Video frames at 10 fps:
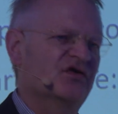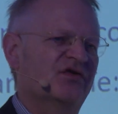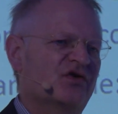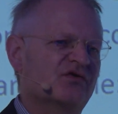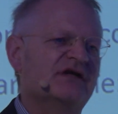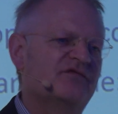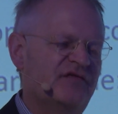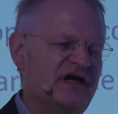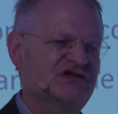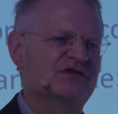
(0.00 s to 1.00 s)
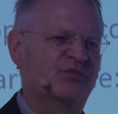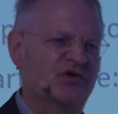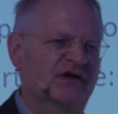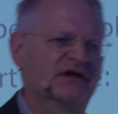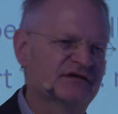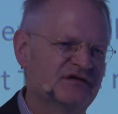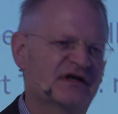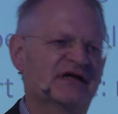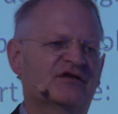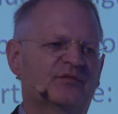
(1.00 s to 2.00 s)
not only fashion product
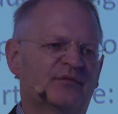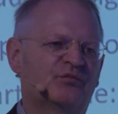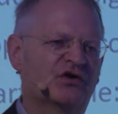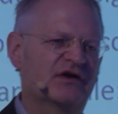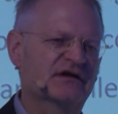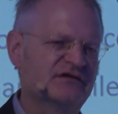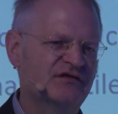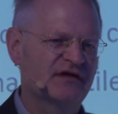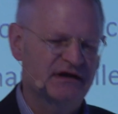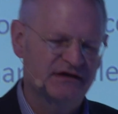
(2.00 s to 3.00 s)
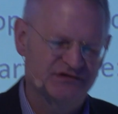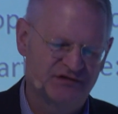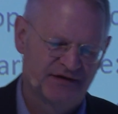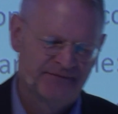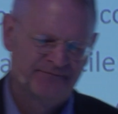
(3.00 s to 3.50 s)
designers, but product designers,